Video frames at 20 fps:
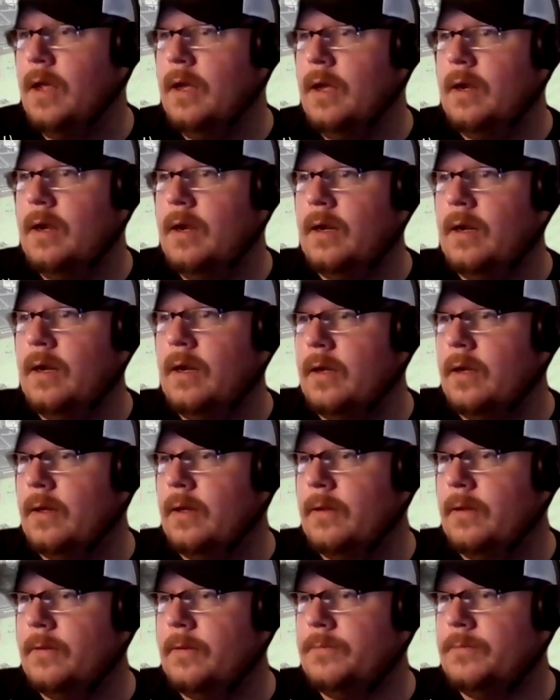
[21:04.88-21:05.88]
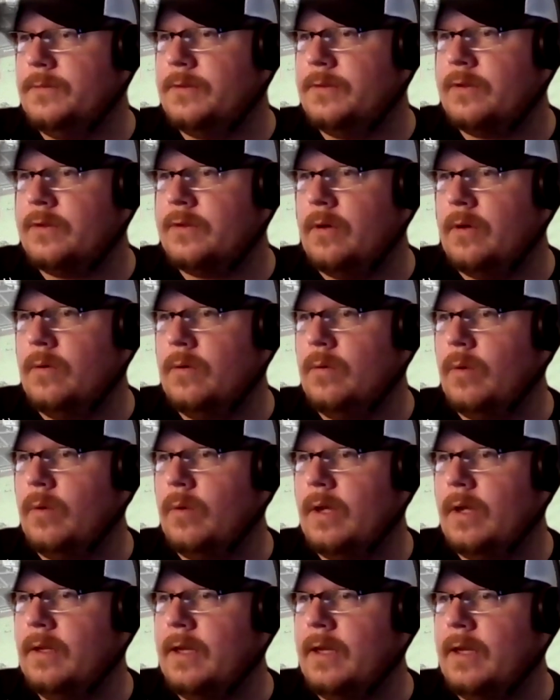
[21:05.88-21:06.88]

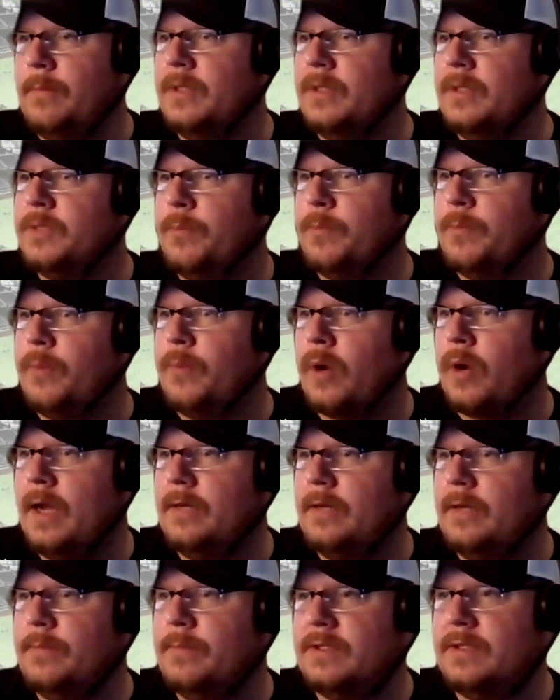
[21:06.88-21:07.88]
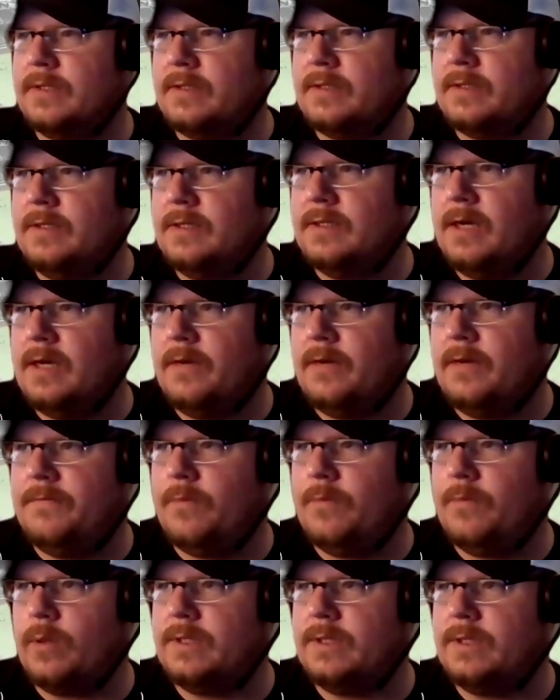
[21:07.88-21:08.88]
Mitch Bratt missed a season high
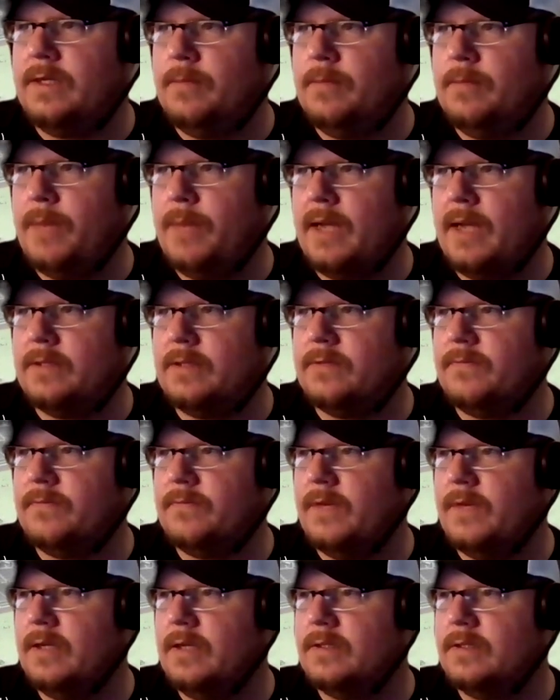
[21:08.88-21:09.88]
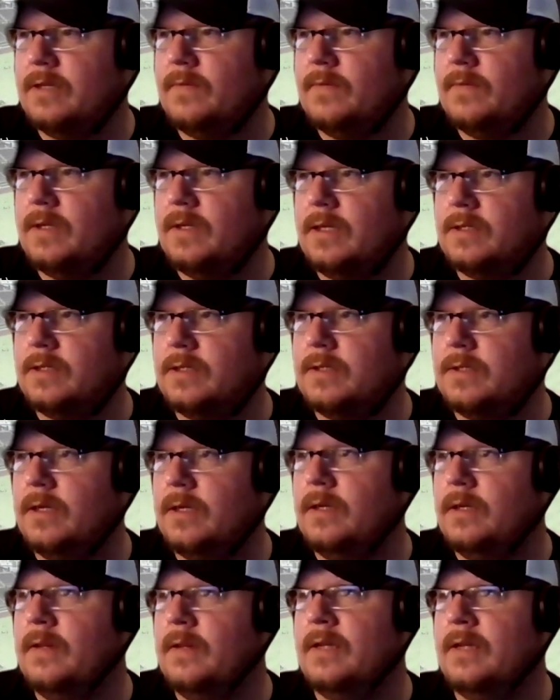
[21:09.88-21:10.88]
14 bats in Fan 7 last night,
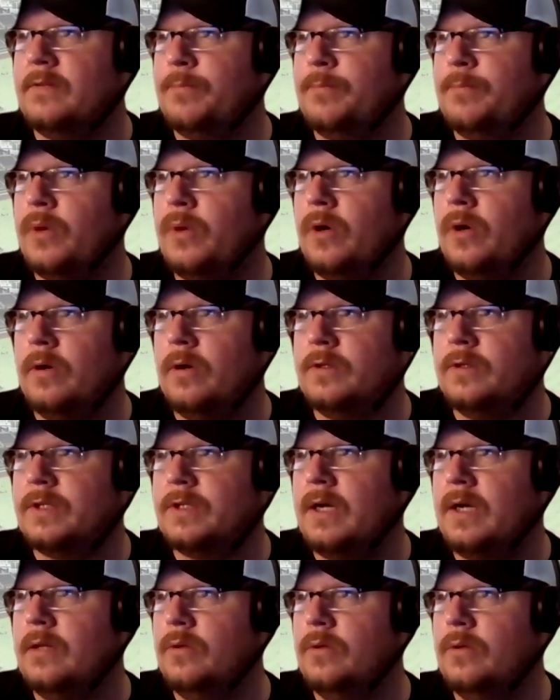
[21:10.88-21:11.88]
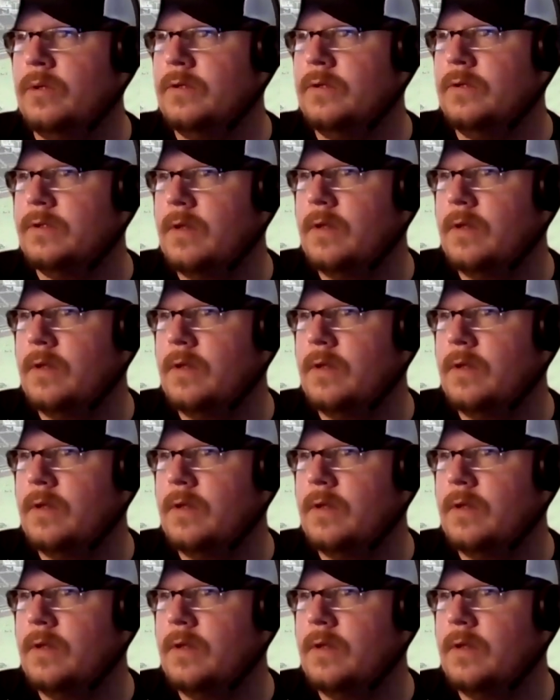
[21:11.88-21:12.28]
and that's per Scott Lucas.